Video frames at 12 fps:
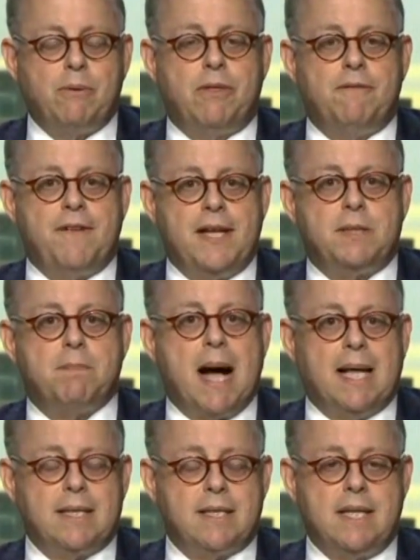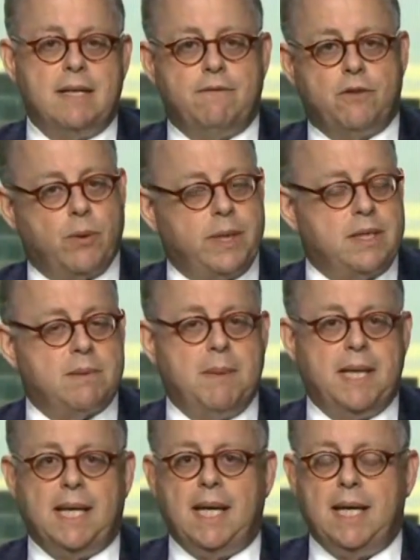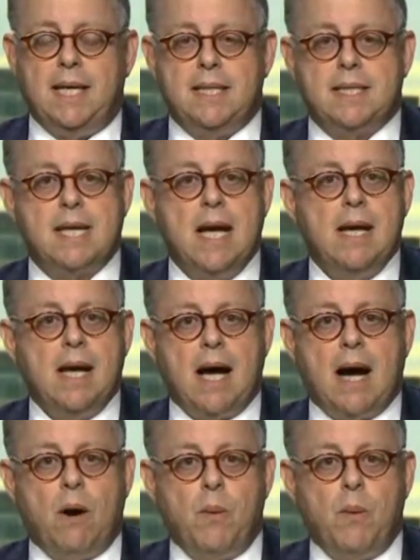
about the Fed's policy of doing this mini ease.